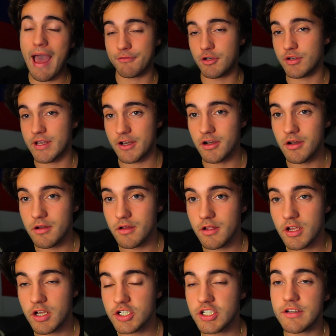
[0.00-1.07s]
after dinner,
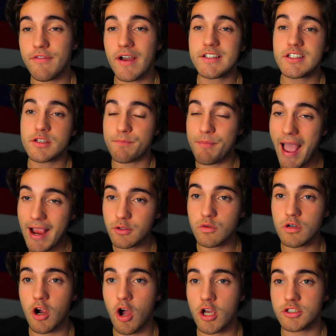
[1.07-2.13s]
she invites us back
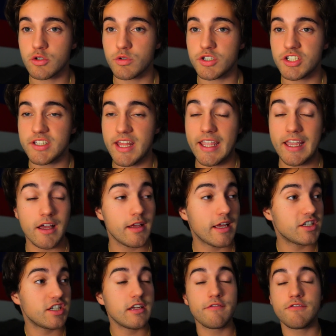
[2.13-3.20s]
to her hostel where she's staying at,
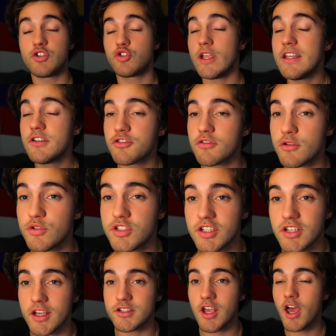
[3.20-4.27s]
and she in-
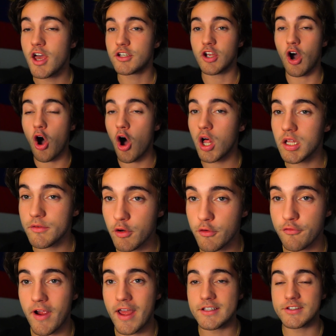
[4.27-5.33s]
introduces us to all of
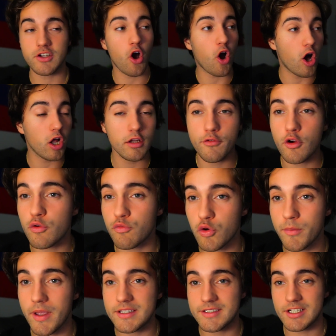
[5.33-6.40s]
her friends, all of her
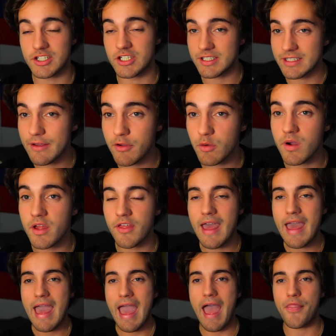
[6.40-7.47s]
roommates that she's living with,
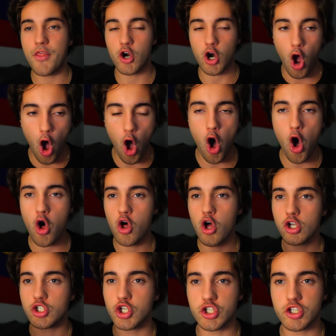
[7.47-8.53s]
and they're
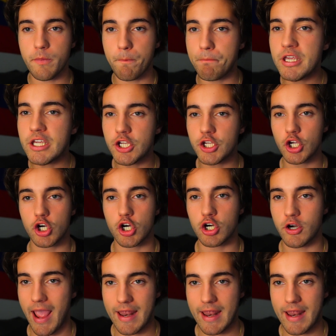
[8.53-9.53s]
all just pure